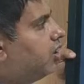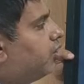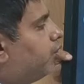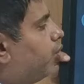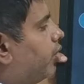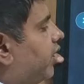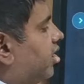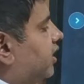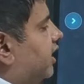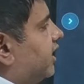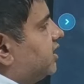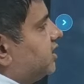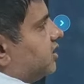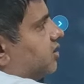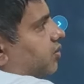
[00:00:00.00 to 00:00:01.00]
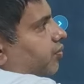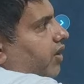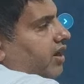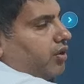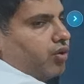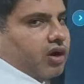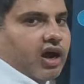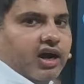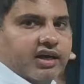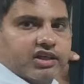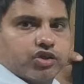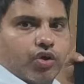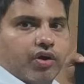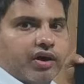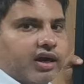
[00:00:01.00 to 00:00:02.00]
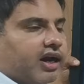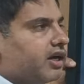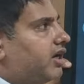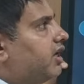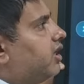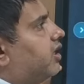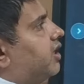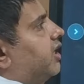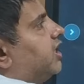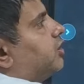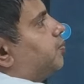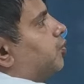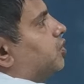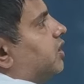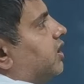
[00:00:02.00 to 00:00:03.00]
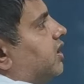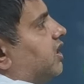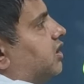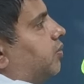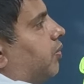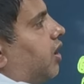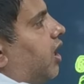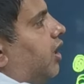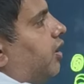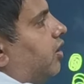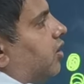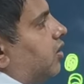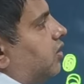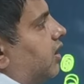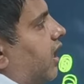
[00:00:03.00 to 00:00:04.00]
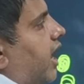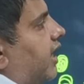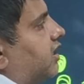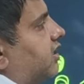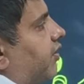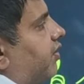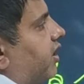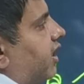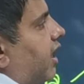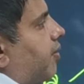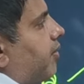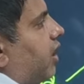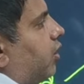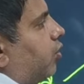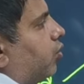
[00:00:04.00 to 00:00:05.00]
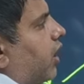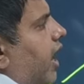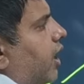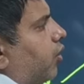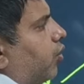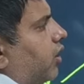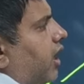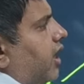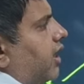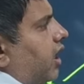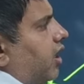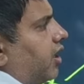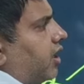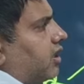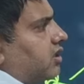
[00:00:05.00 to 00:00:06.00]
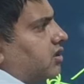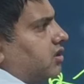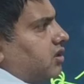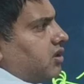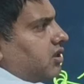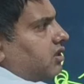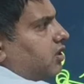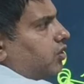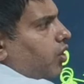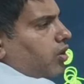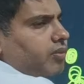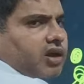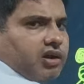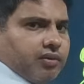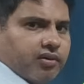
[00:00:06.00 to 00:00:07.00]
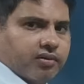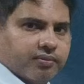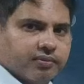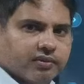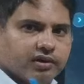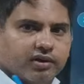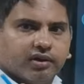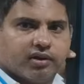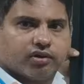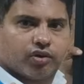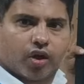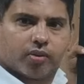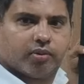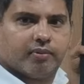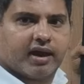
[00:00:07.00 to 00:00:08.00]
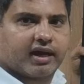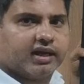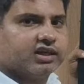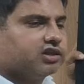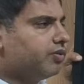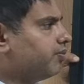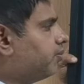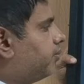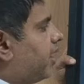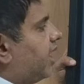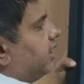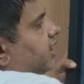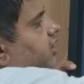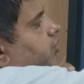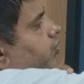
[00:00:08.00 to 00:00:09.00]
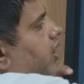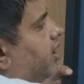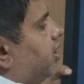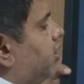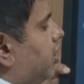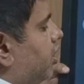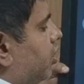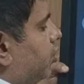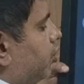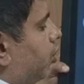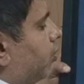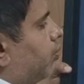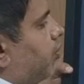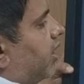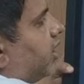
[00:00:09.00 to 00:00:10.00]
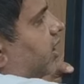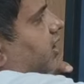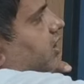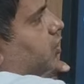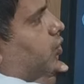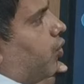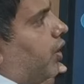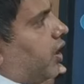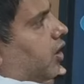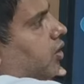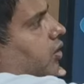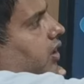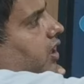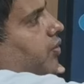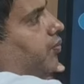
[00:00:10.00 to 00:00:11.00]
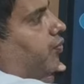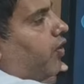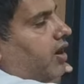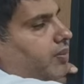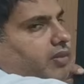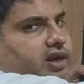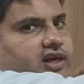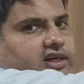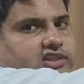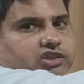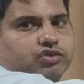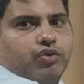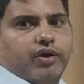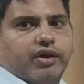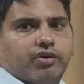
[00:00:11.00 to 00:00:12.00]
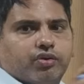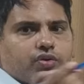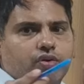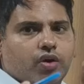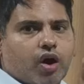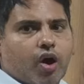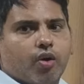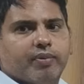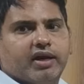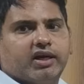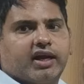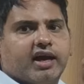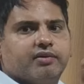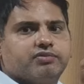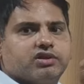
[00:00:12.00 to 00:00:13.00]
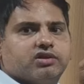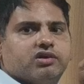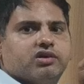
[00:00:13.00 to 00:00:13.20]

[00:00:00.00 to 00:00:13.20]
During this, when your heart is contracting, it's pushing this blood like 70 ml to the aorta and arteries. This is normal mechanism. By this one, your worker is going in 1 minute, is going to how many times?